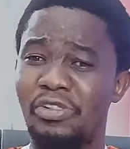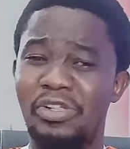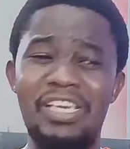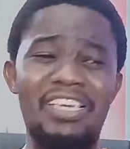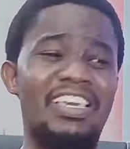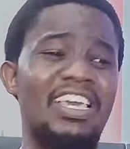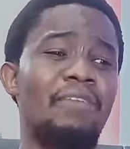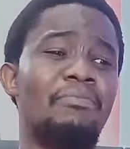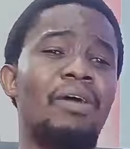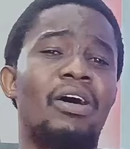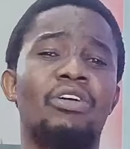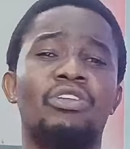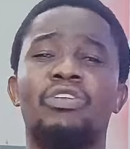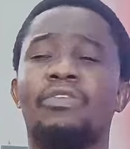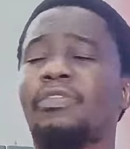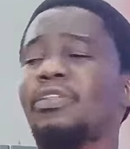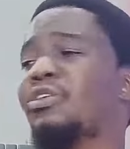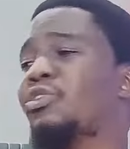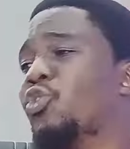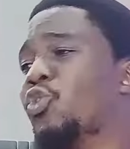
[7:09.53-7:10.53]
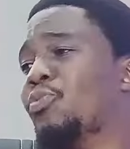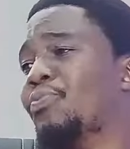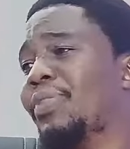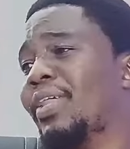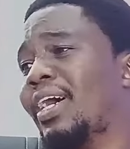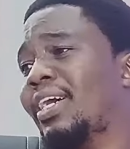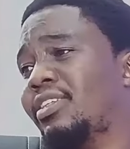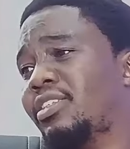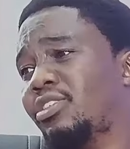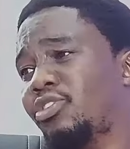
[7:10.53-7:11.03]
They came out of the group
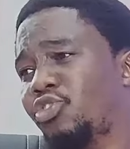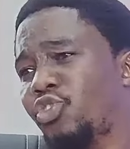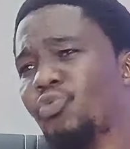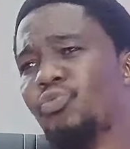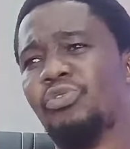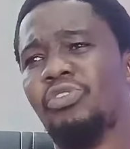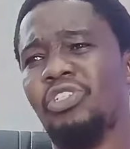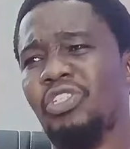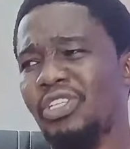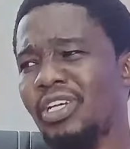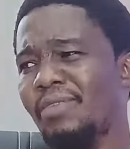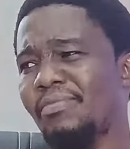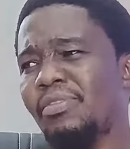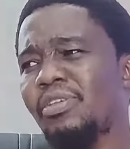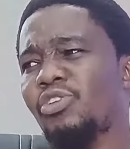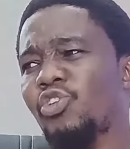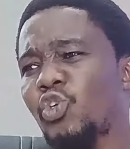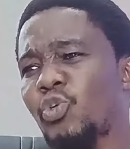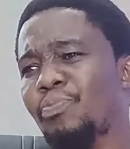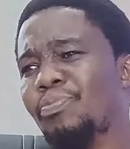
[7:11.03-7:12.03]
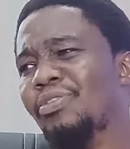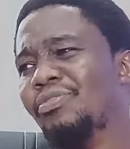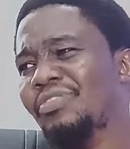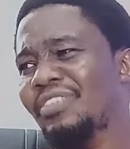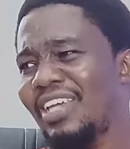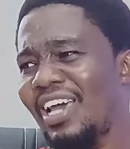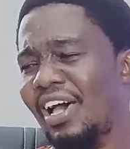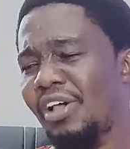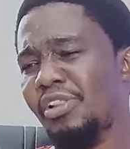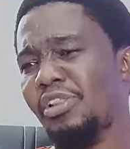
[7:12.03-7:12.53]
that you would term the group of
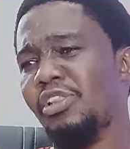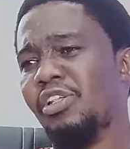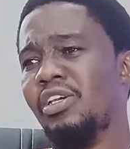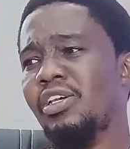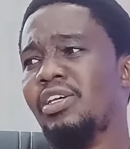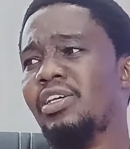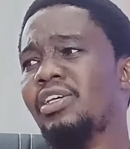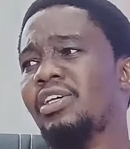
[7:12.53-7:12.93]
death.